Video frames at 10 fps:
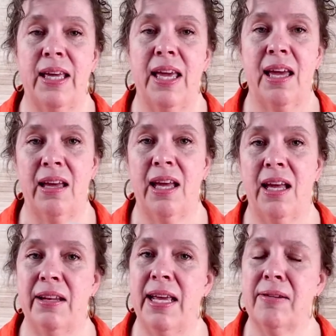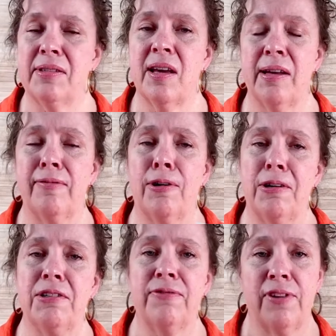and now it's kind of
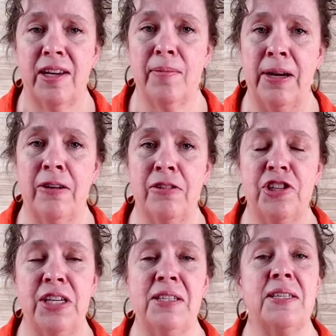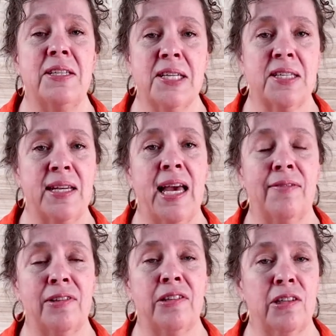hard to find a pair of jeans that doesn't have
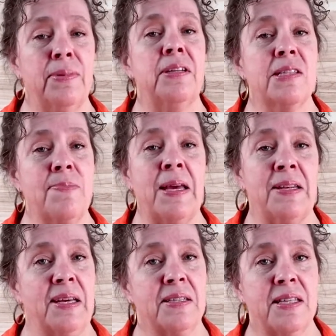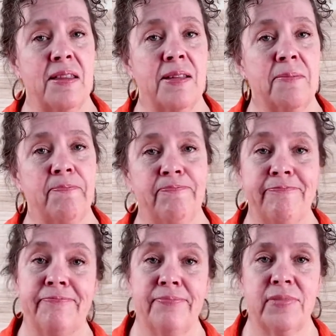a little bit of spandex in them.
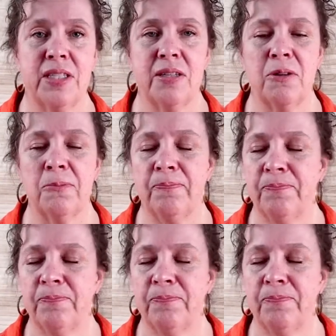So